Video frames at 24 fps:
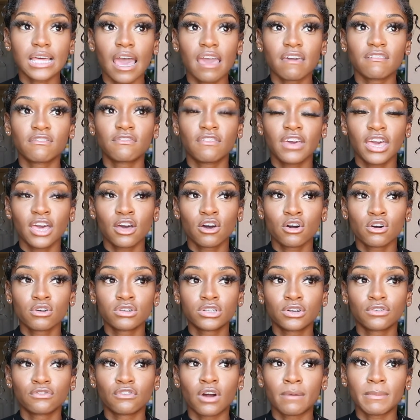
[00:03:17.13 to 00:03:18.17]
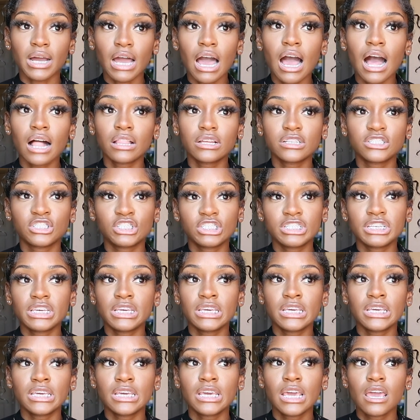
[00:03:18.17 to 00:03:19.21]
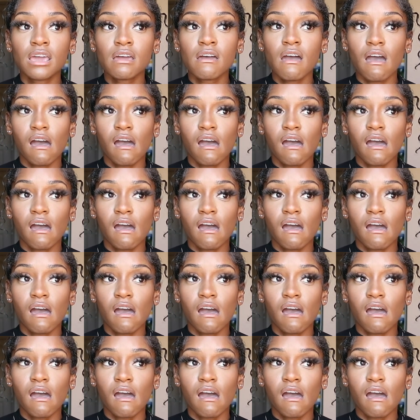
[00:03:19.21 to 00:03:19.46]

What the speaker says: I failed pharmacology.